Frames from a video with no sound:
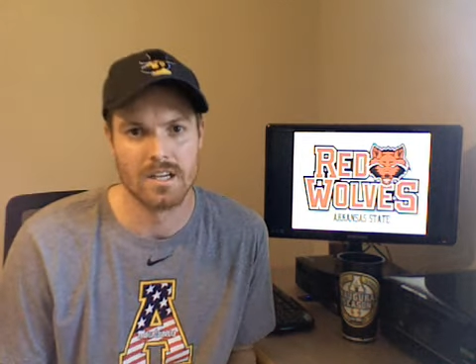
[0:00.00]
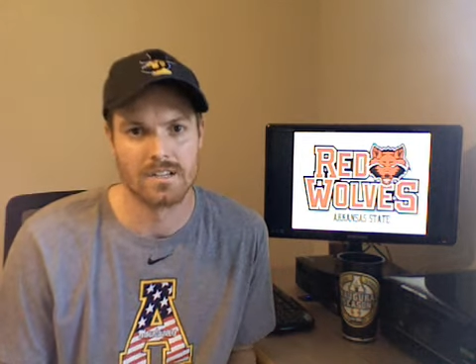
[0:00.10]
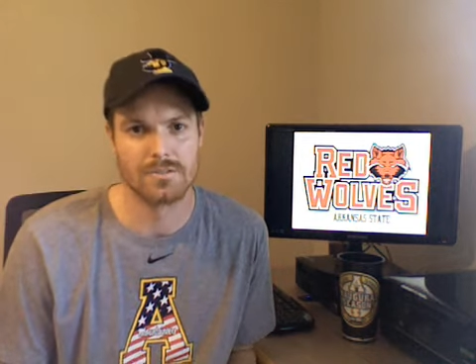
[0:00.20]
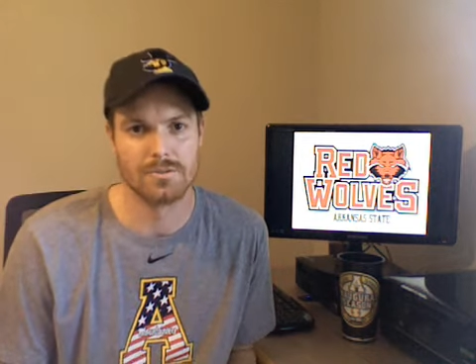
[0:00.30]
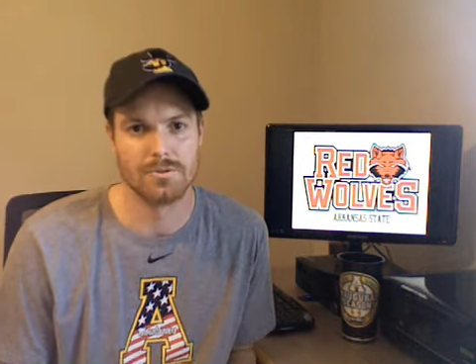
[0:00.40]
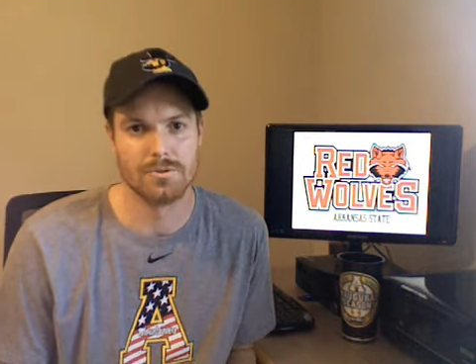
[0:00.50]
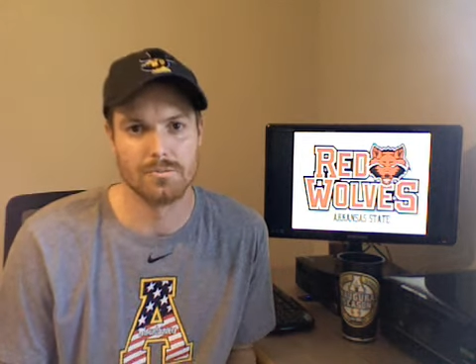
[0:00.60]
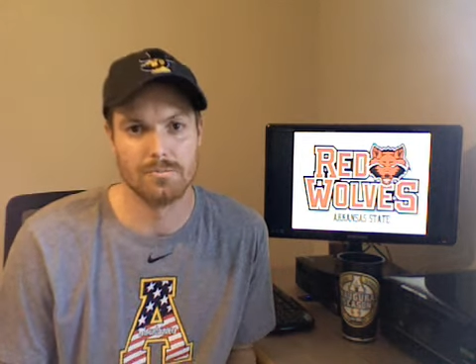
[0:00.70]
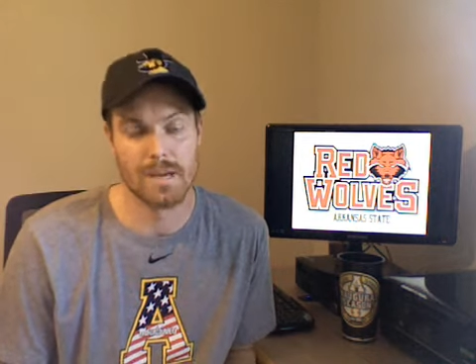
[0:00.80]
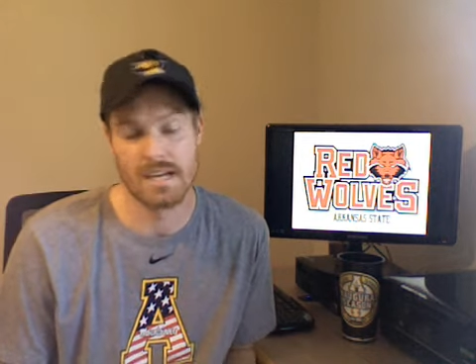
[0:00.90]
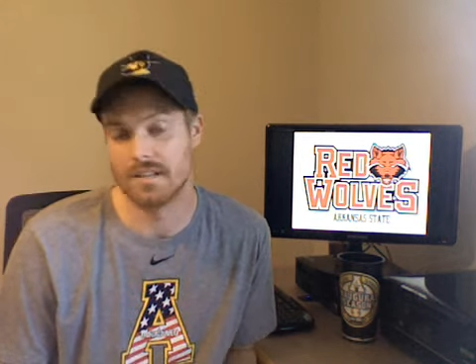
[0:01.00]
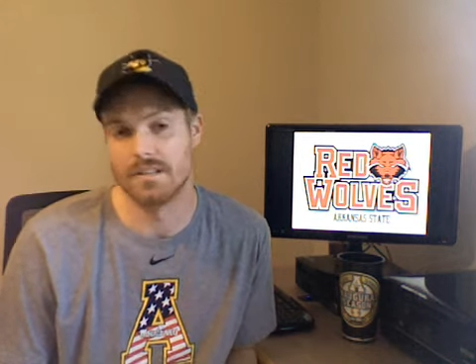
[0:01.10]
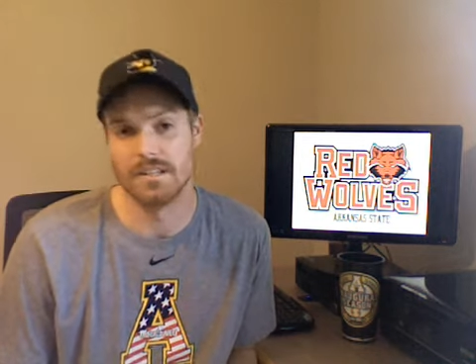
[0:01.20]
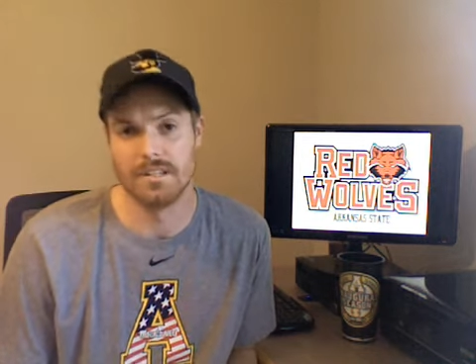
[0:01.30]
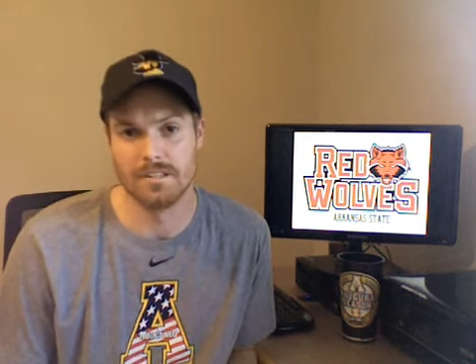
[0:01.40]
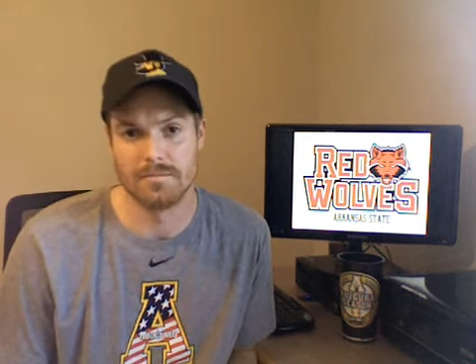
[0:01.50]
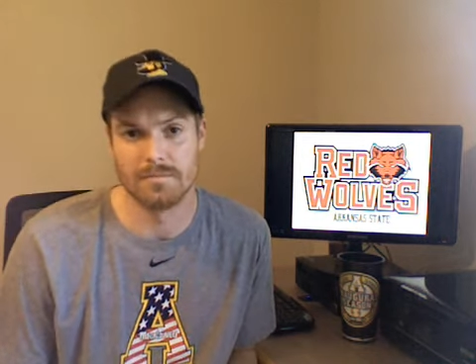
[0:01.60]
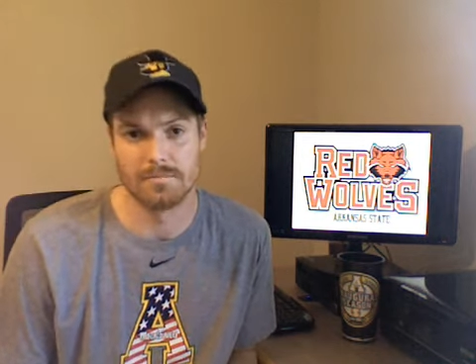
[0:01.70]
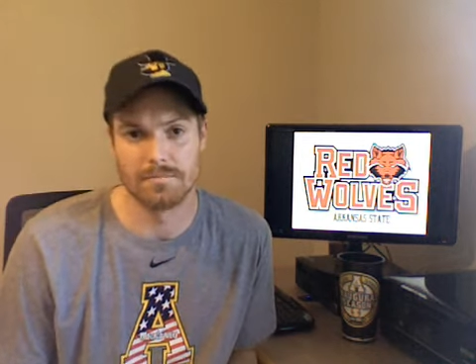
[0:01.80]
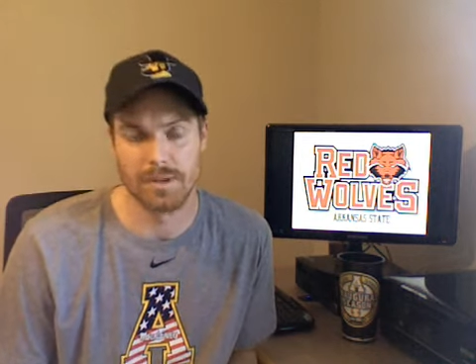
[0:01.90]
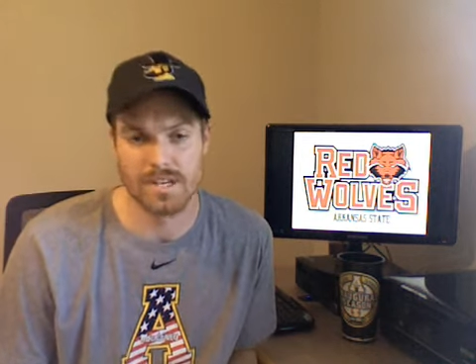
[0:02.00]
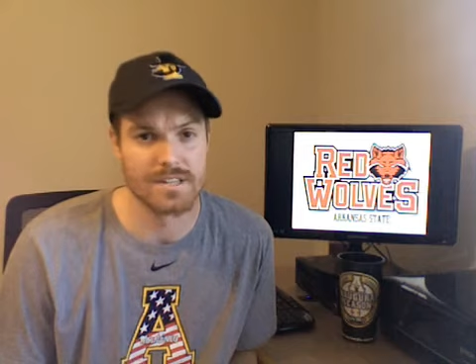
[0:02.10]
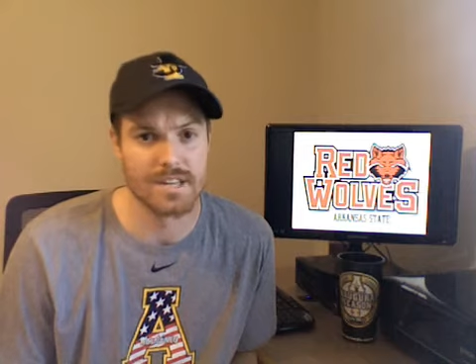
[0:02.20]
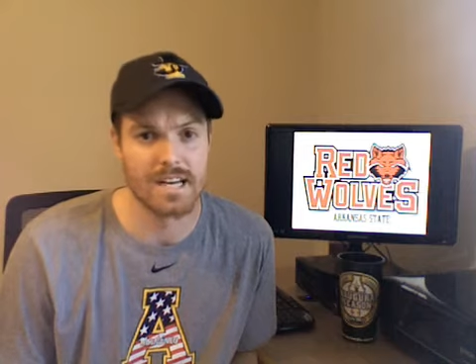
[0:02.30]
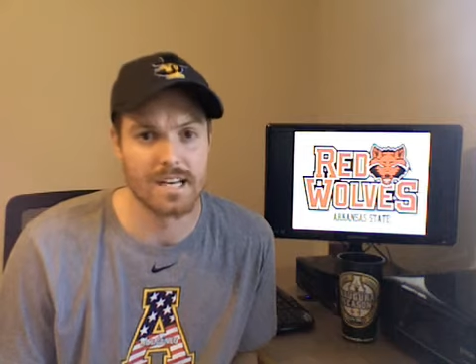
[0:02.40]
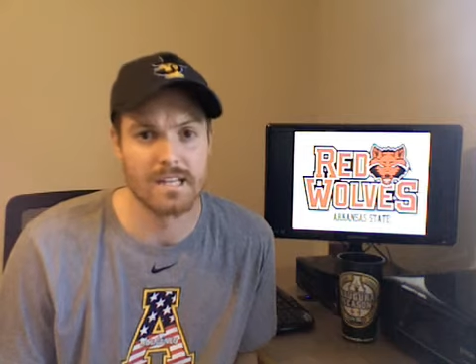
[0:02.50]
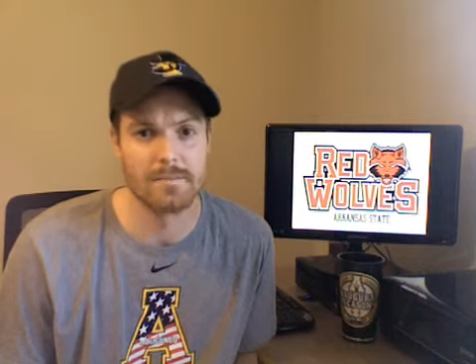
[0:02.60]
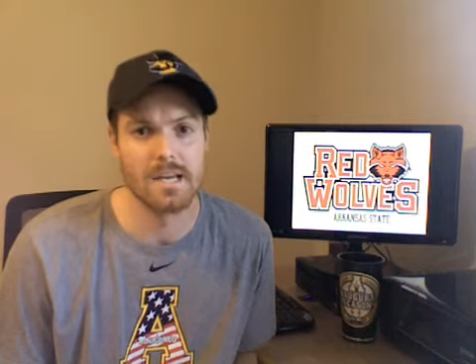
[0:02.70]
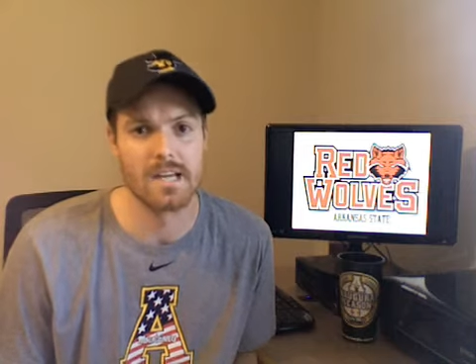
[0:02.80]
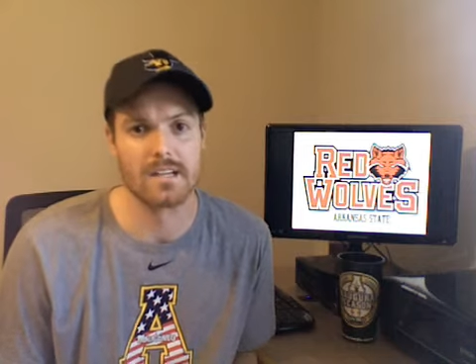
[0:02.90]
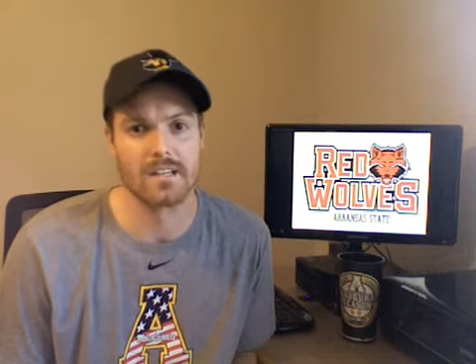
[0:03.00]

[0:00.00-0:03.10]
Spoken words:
to make the plays that they need to make.